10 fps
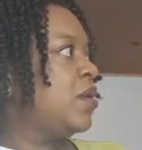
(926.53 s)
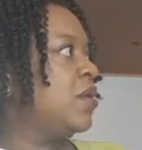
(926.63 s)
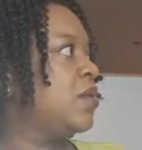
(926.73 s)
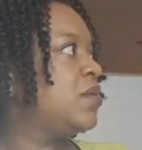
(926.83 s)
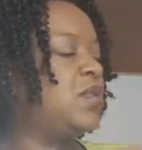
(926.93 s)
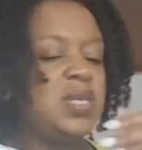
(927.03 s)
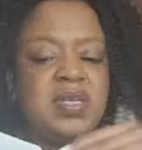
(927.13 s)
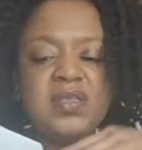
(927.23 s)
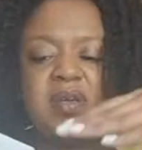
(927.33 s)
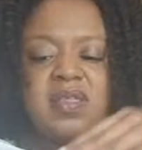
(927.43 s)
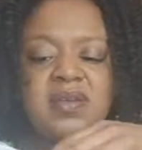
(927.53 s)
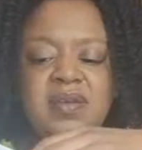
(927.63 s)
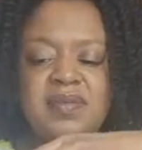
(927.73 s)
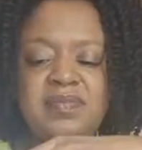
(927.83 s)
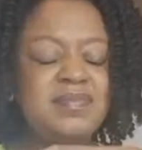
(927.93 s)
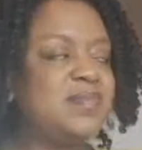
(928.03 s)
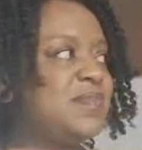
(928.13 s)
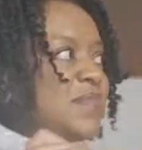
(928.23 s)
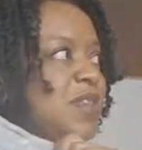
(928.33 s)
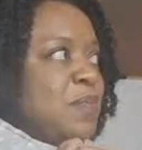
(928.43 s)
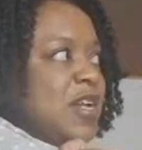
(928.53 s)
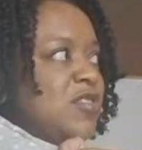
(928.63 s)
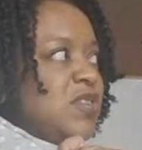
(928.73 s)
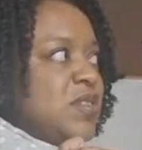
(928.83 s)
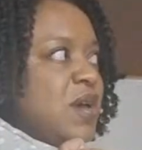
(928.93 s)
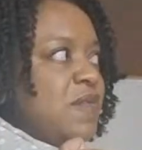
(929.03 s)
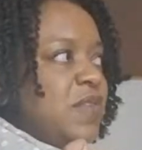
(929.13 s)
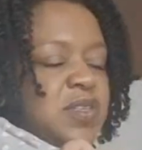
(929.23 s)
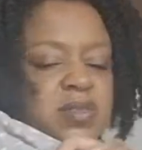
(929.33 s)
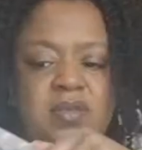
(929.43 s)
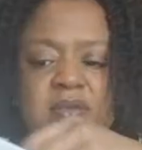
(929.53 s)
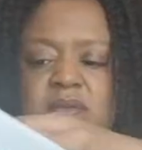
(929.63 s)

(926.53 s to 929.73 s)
Right. These are the the mattress covers.